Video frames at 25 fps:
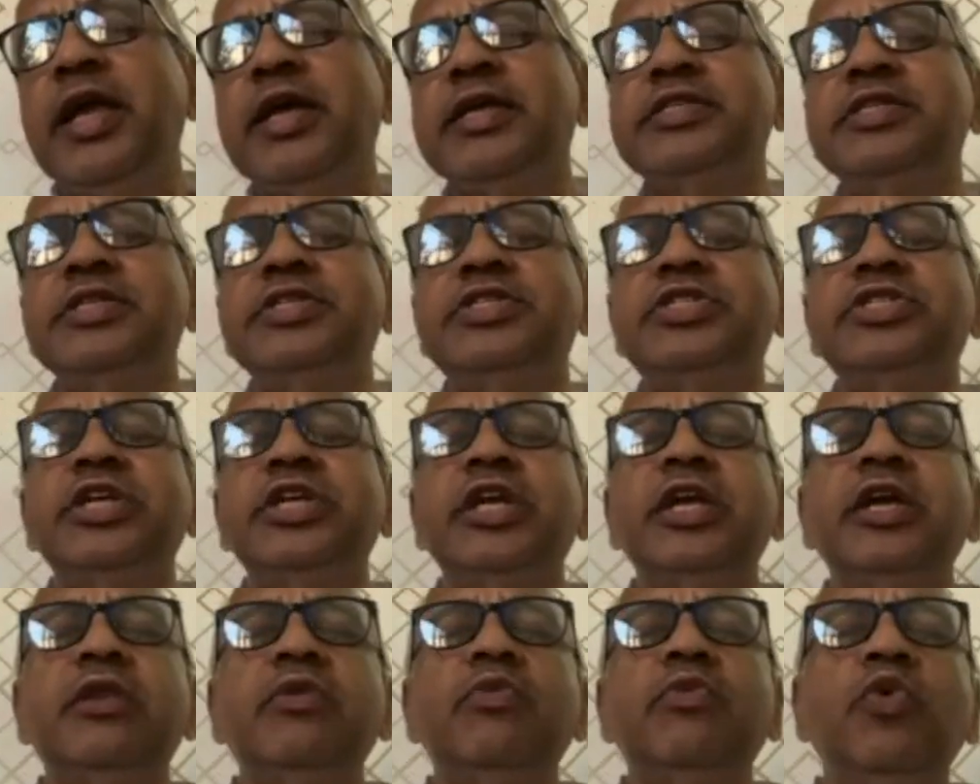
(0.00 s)

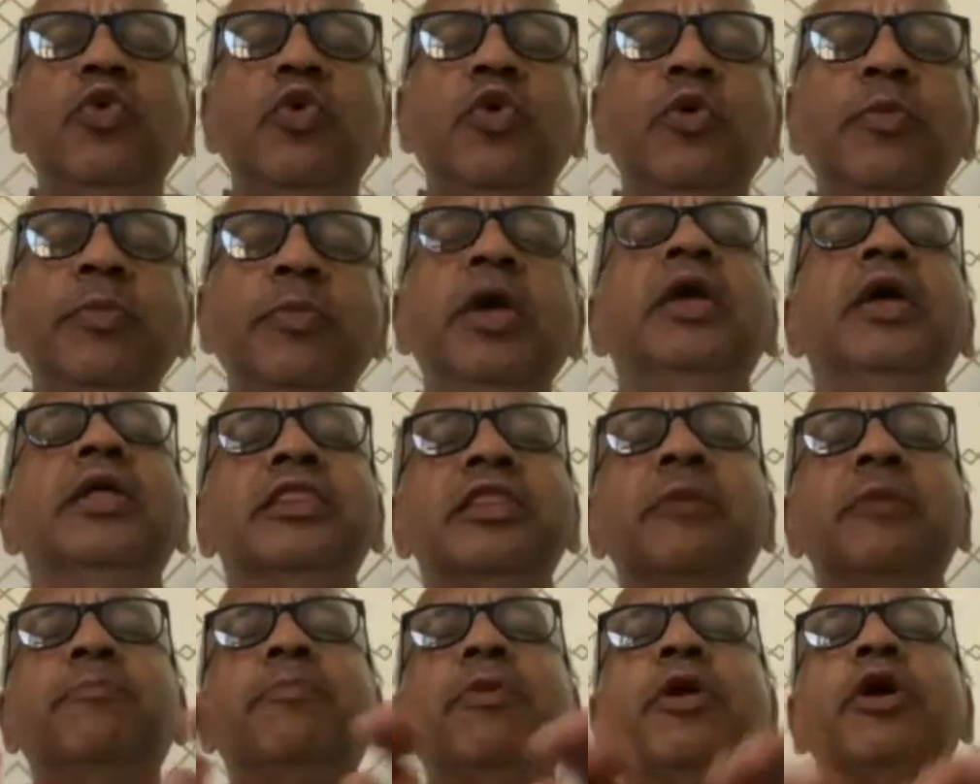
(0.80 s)
existing in whom?
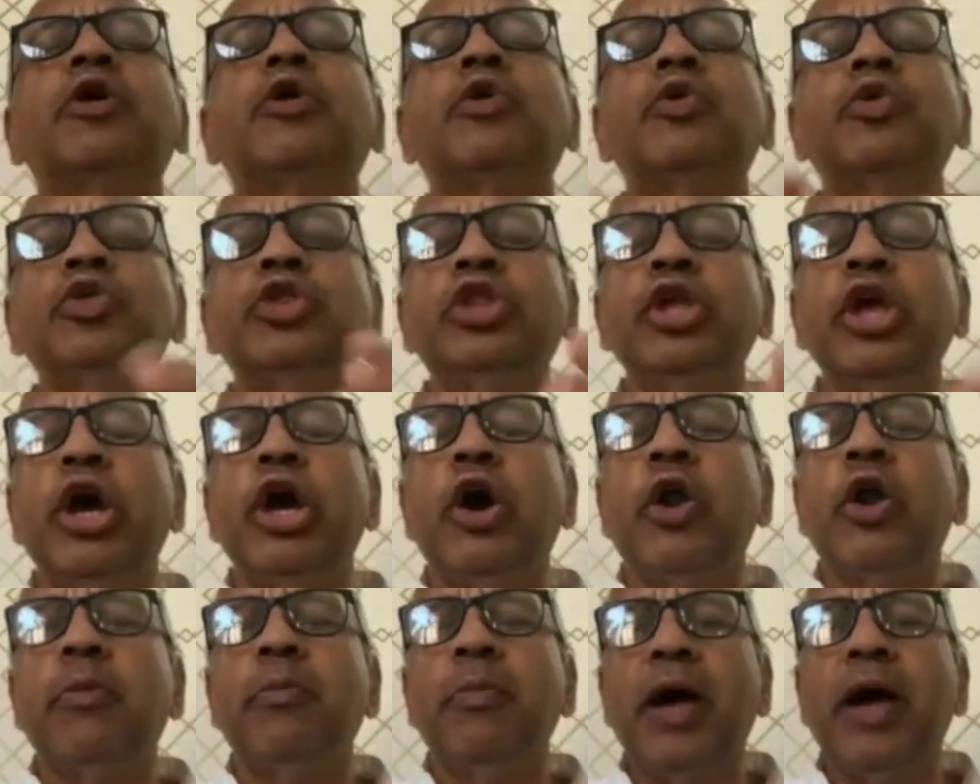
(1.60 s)
The Prakriti
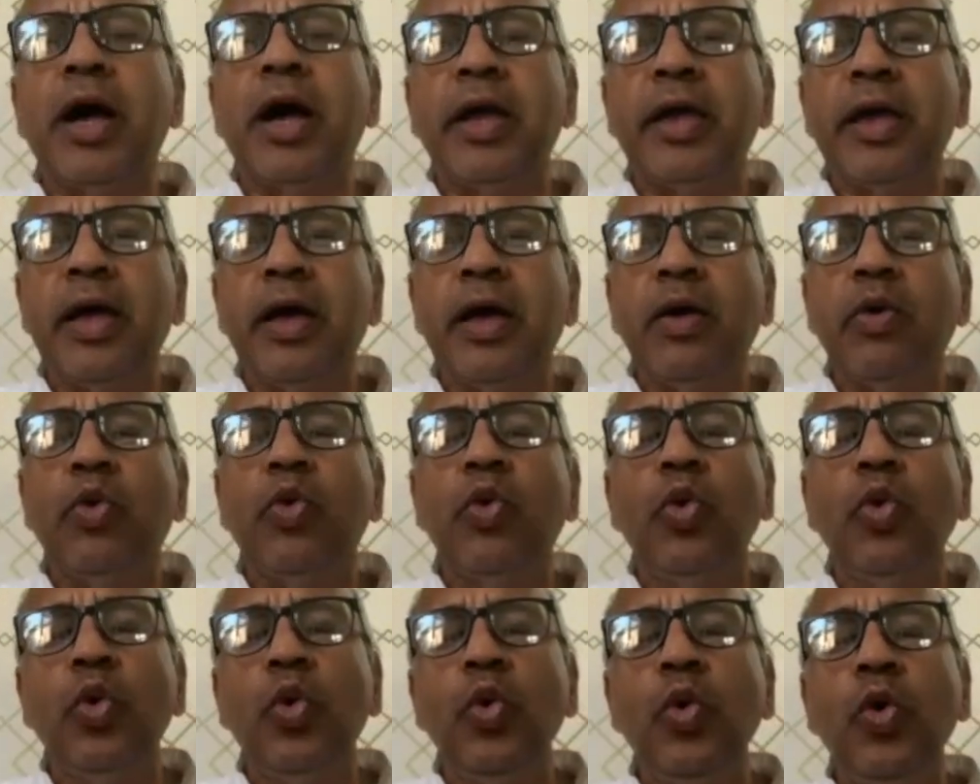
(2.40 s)
or Maya,
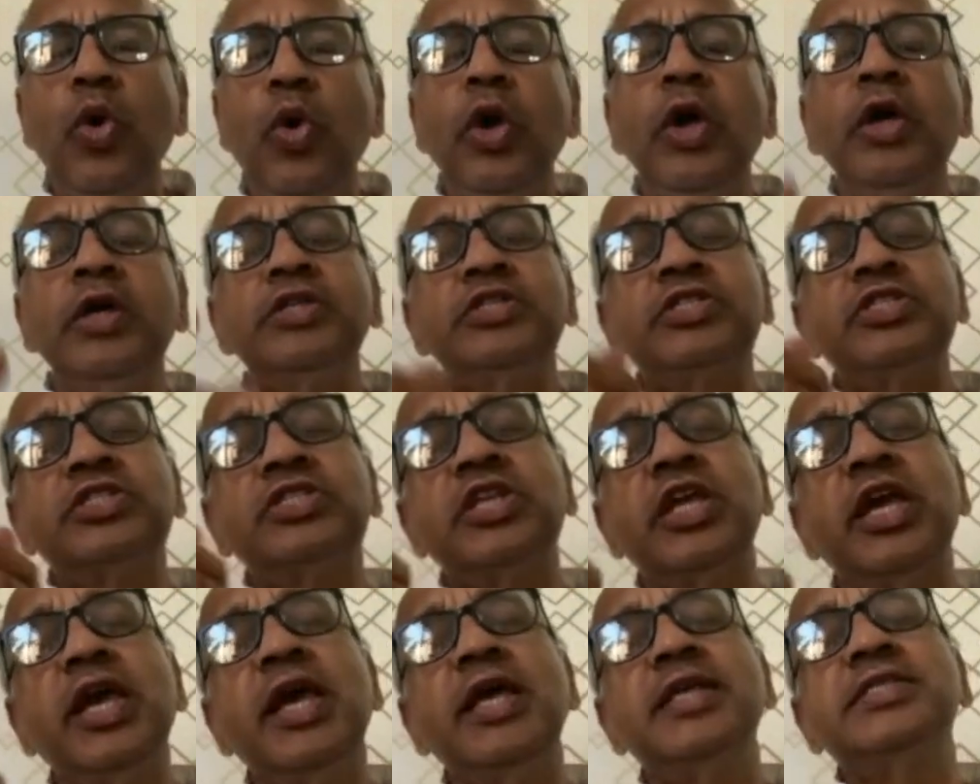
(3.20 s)
who
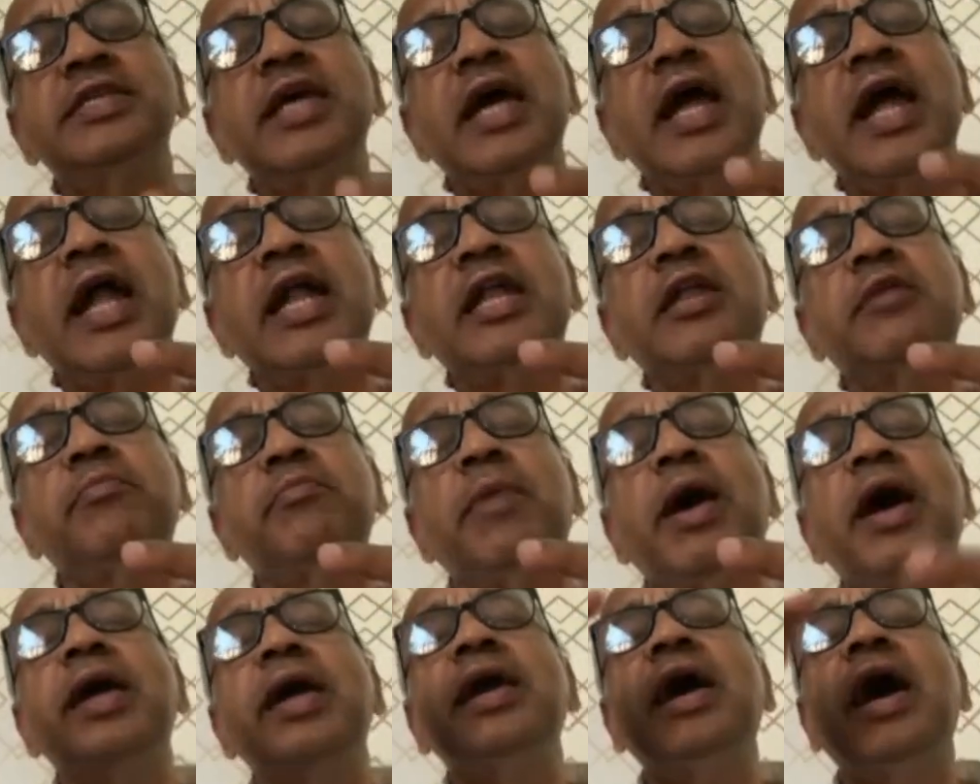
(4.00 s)
stays at
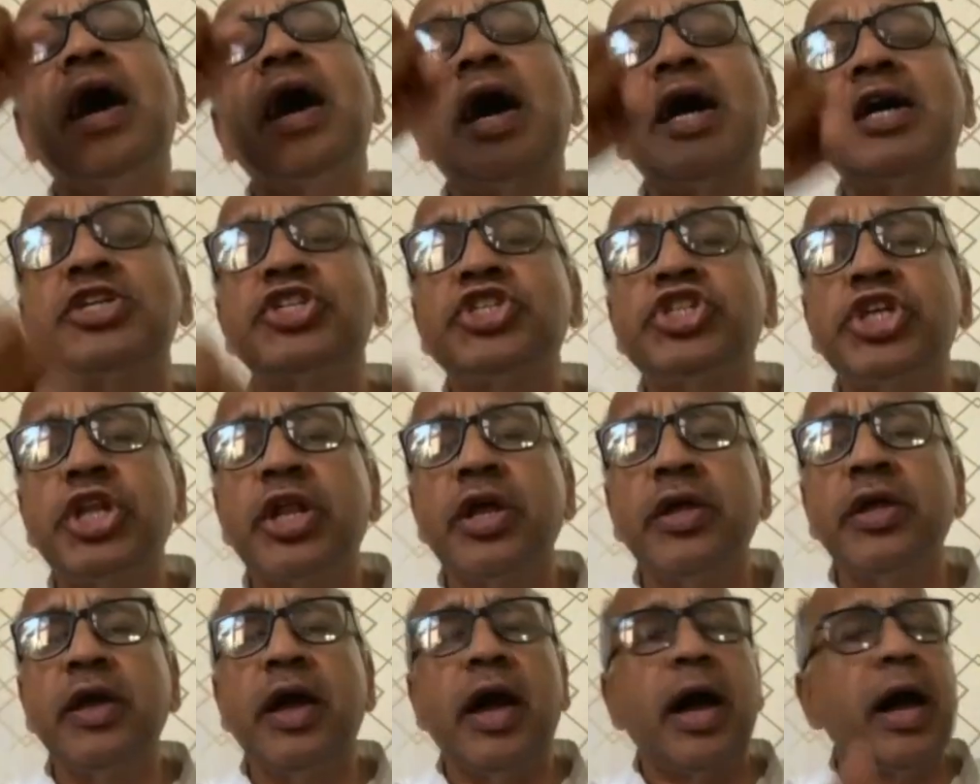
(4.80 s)
my
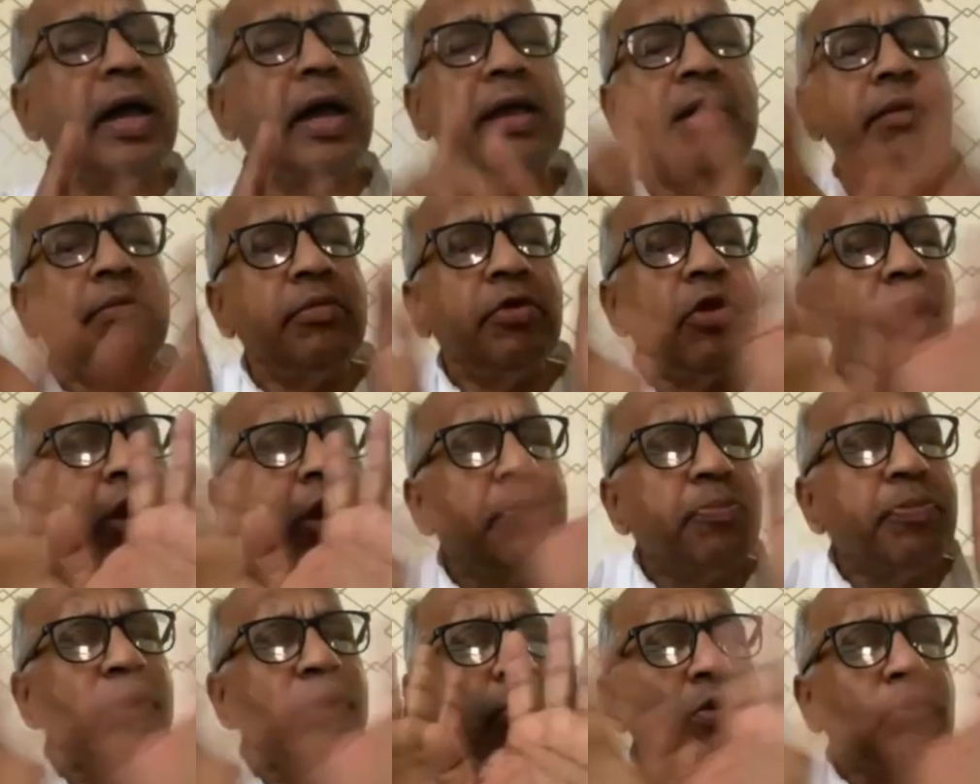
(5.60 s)
ashraya. I am
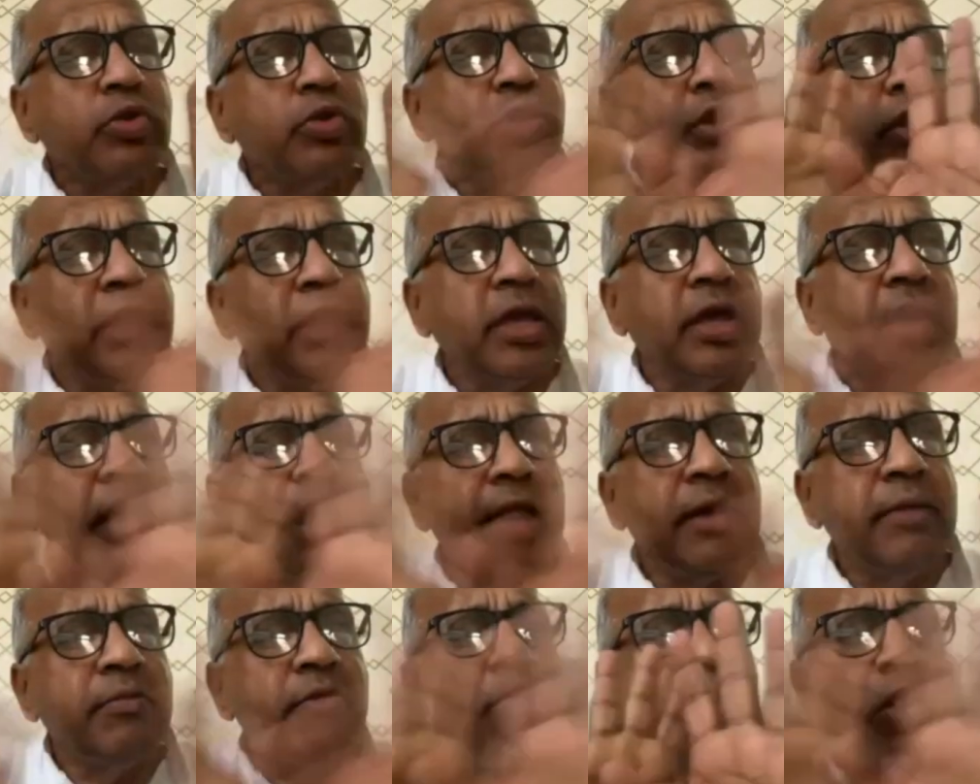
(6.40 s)
not Prakriti,
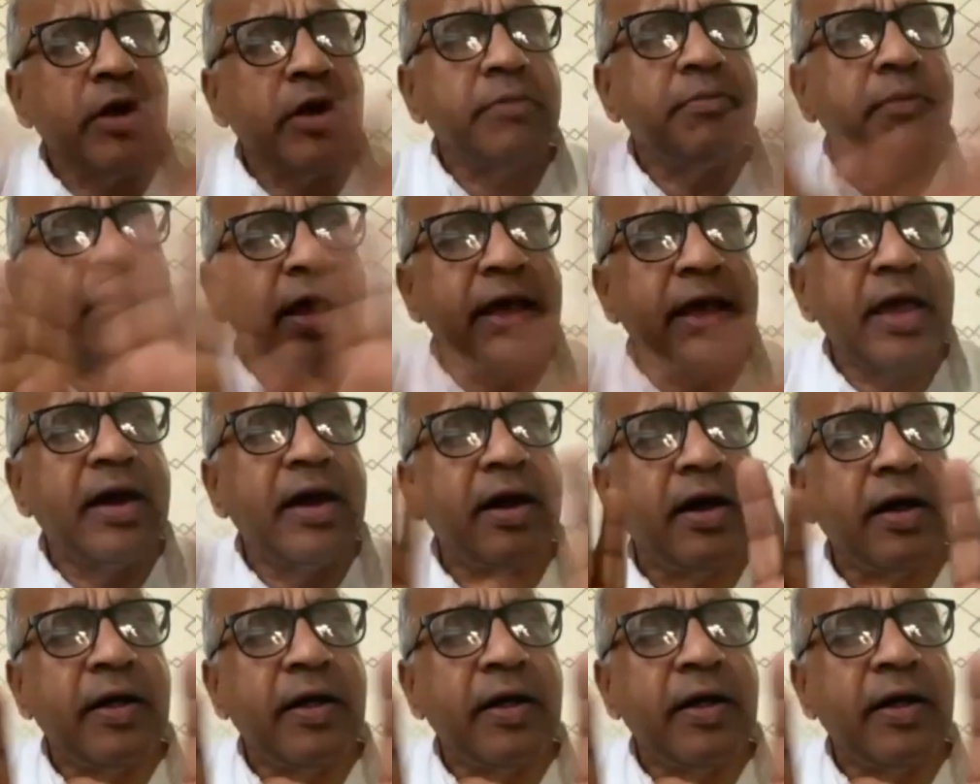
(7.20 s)
I am not Maya.